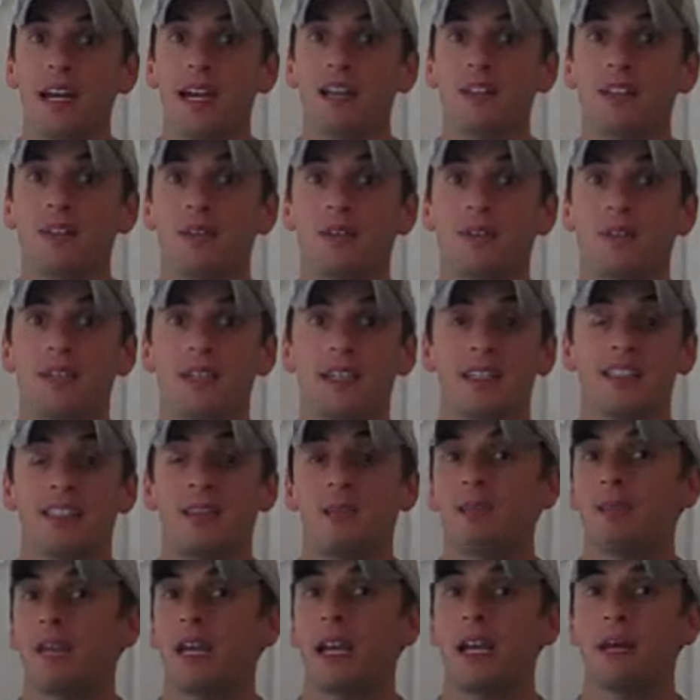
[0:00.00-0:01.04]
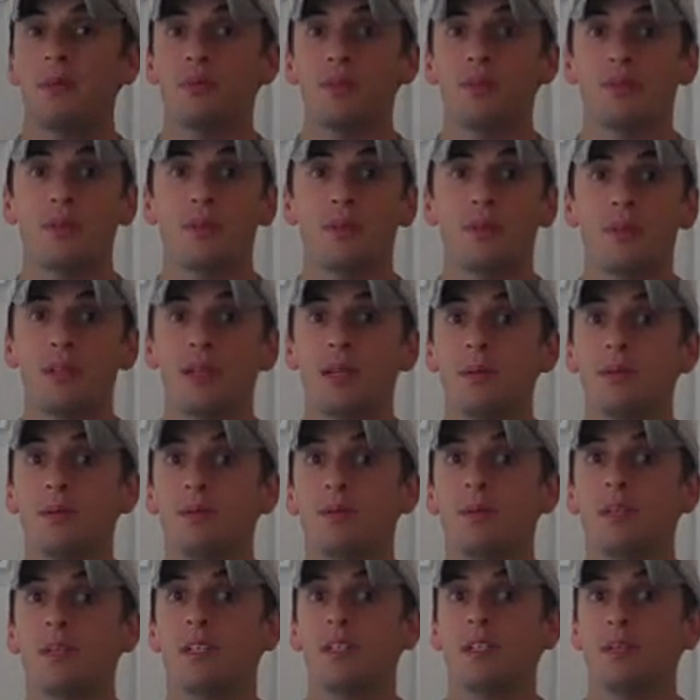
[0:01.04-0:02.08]
I do is, as I'm capturing
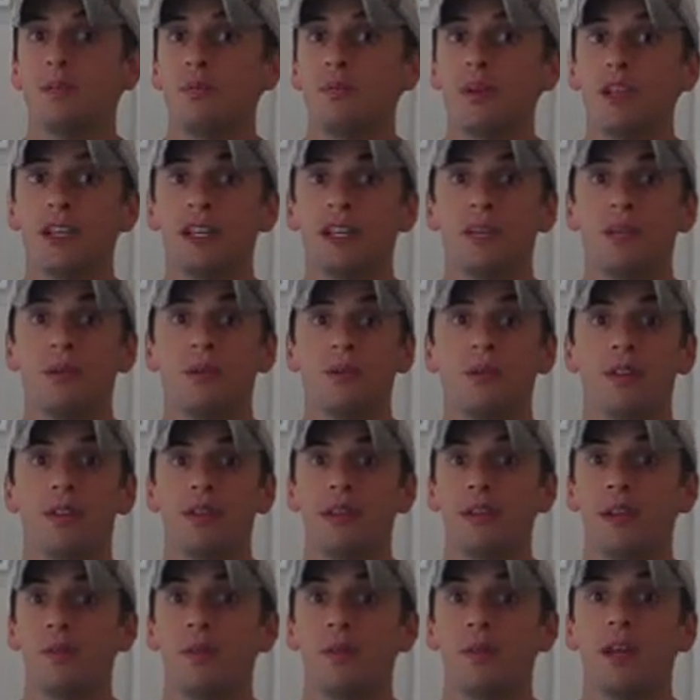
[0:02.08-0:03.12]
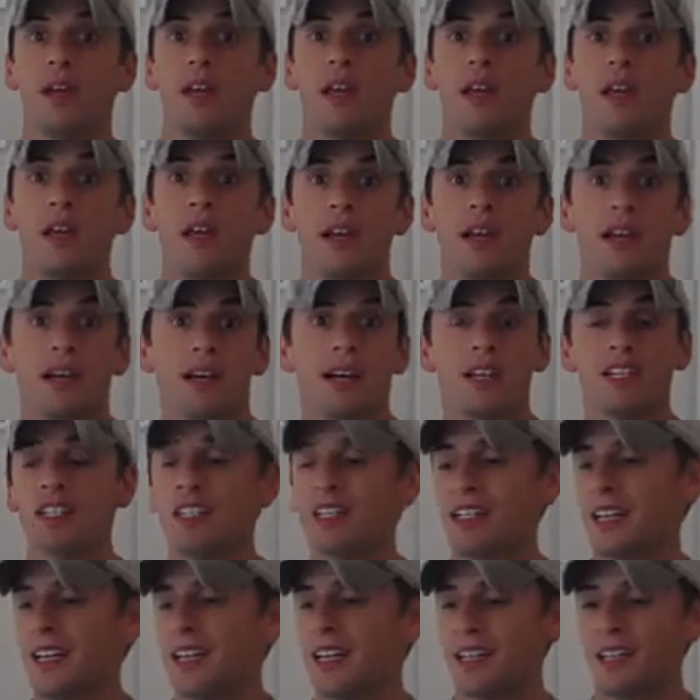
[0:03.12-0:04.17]
people and communicate with them, I
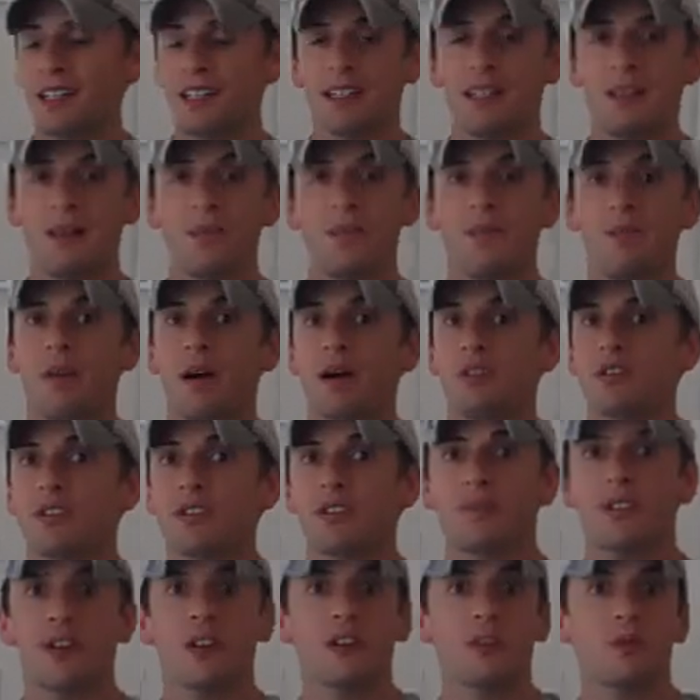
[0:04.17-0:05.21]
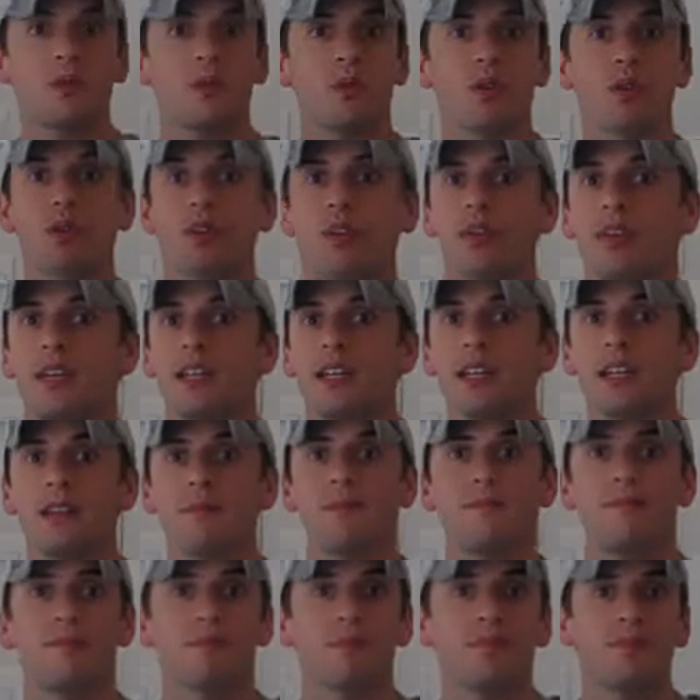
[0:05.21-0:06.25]
just kind of let them bounce around and
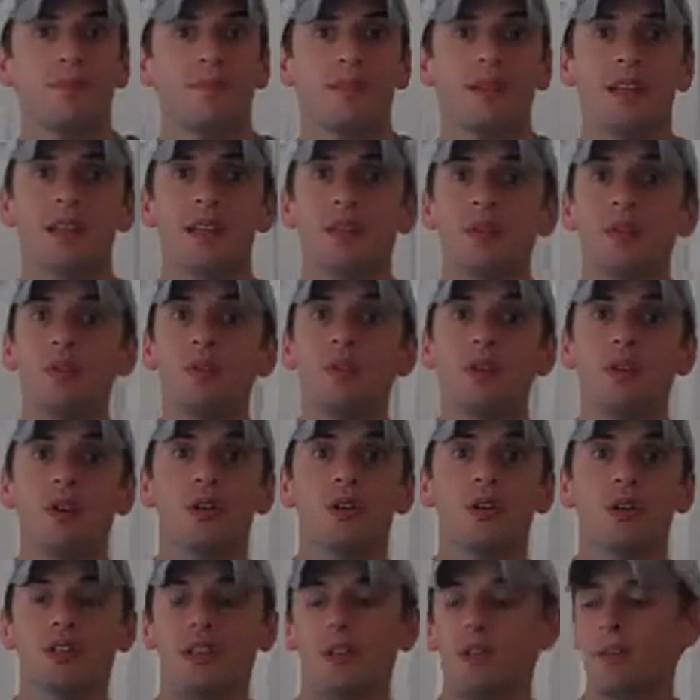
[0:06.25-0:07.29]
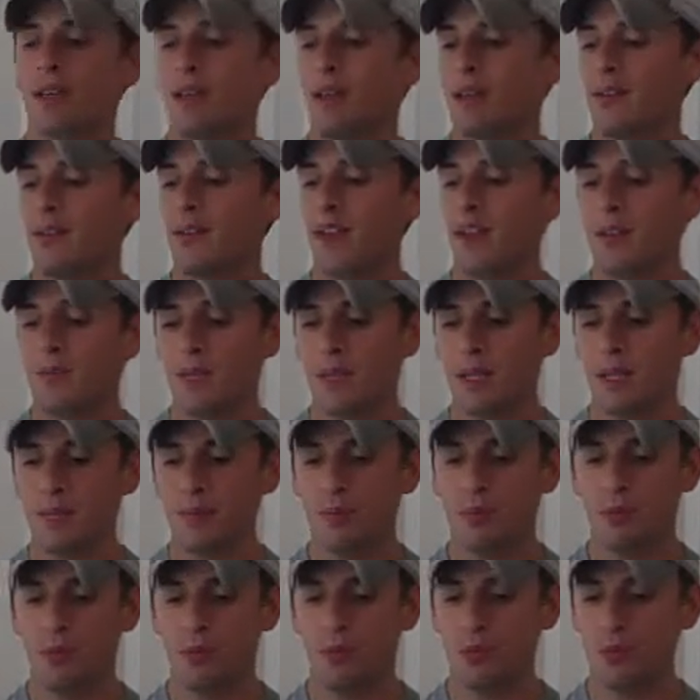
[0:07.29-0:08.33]
percolate. And who knows, I mean, I've had
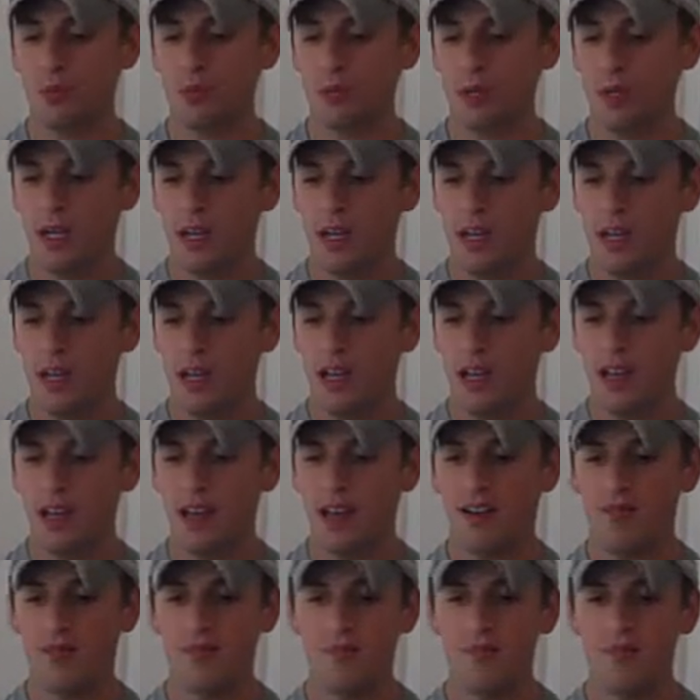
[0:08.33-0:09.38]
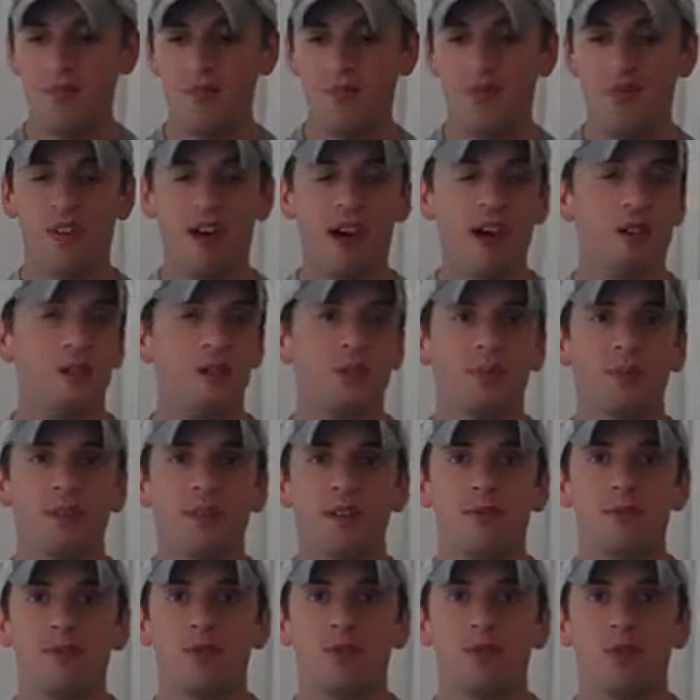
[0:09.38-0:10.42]
people who have followed
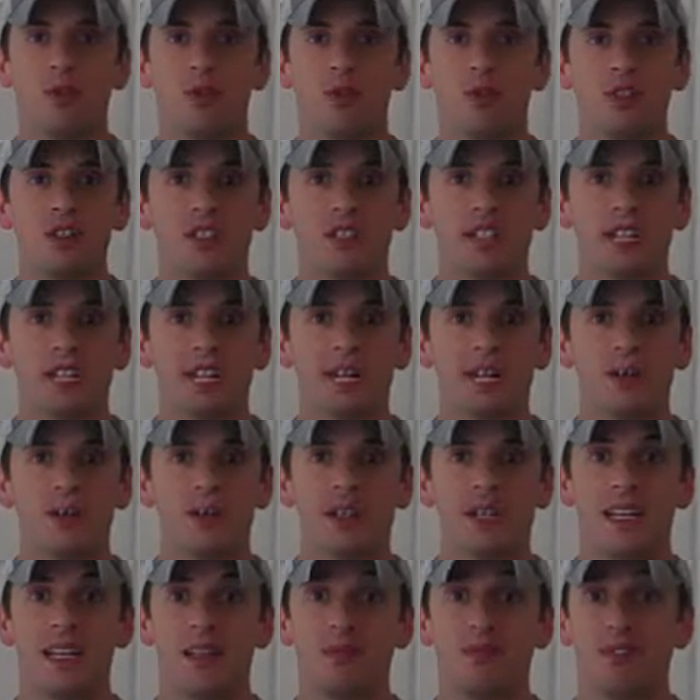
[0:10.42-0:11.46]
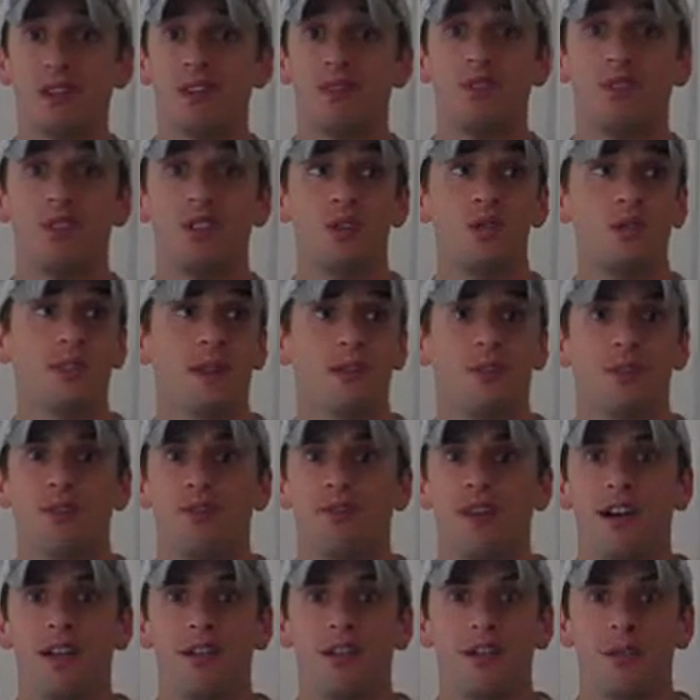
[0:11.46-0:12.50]
me for a long time and I never even knew they were
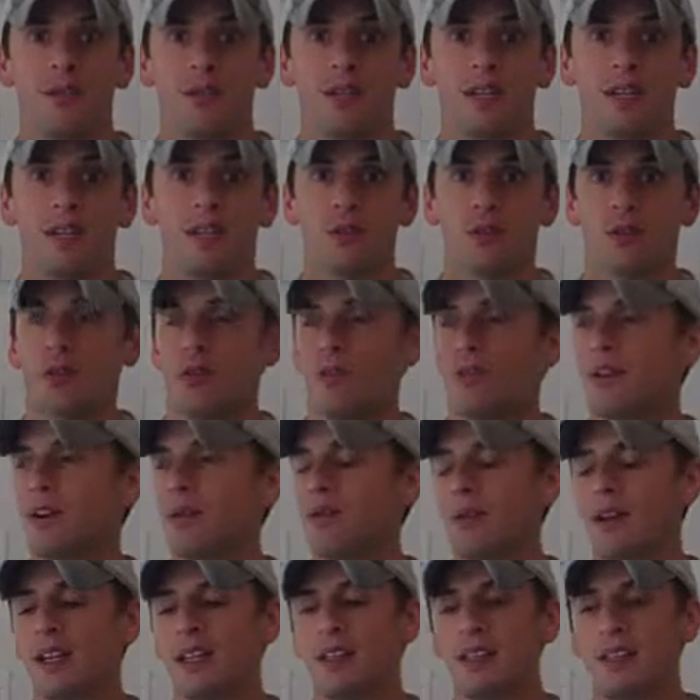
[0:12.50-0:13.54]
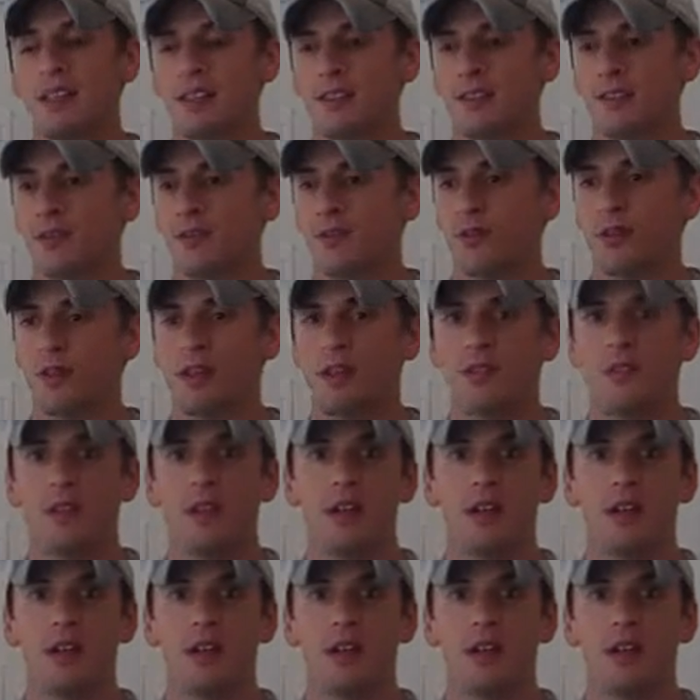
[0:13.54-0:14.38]
following me, or they're on my list for,